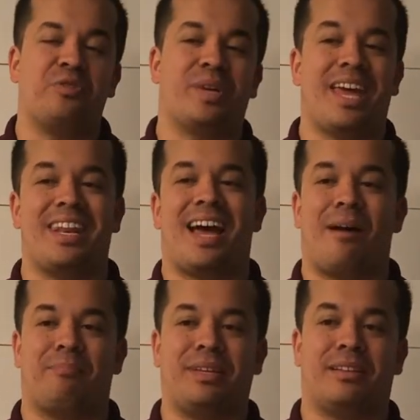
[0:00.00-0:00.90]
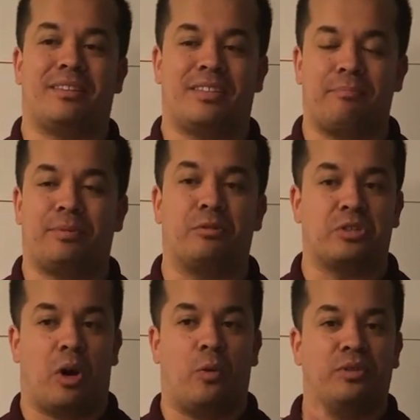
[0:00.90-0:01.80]
you cannot be the dip your
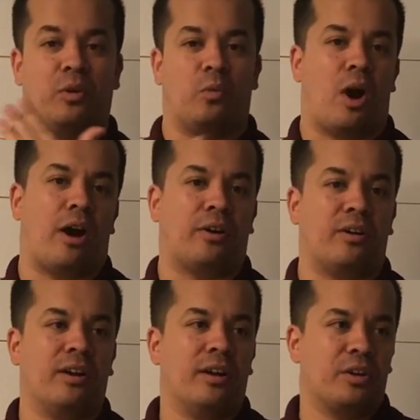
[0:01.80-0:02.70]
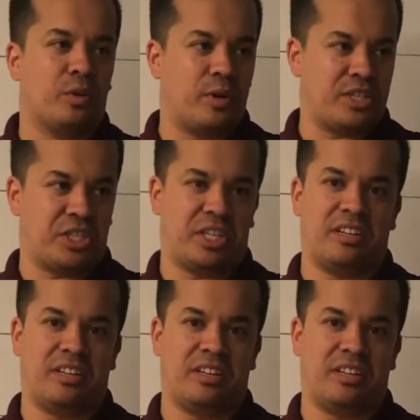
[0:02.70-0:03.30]
toe in the water Christian.